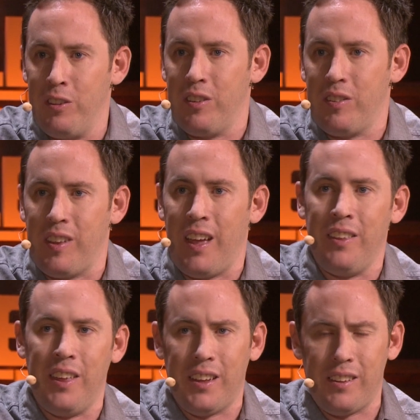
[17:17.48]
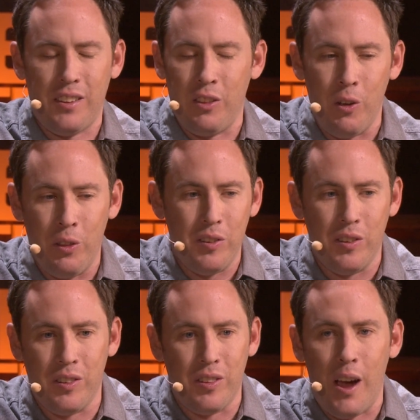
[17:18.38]
to say, like, no, this
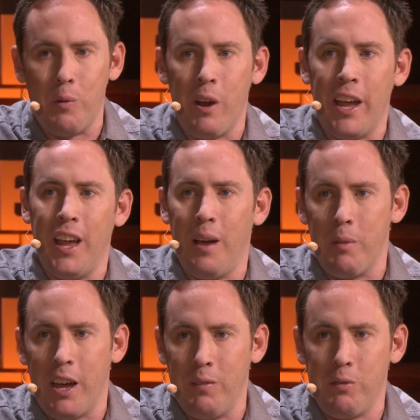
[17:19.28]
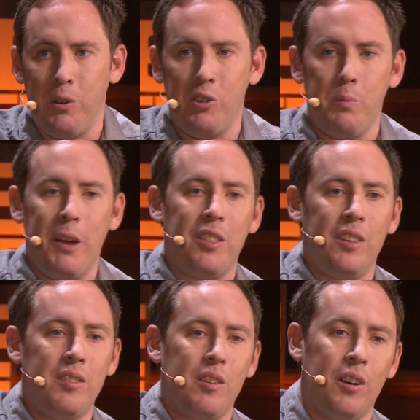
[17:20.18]
is not right. I'm not influential about
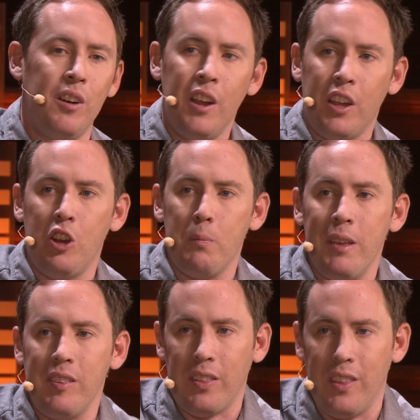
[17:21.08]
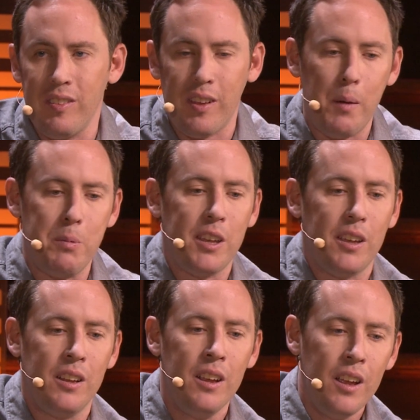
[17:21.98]
this, or you're missing this topic,
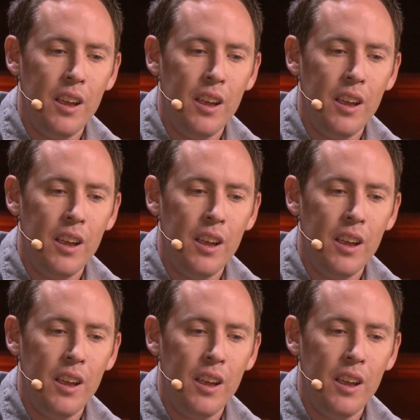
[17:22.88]
and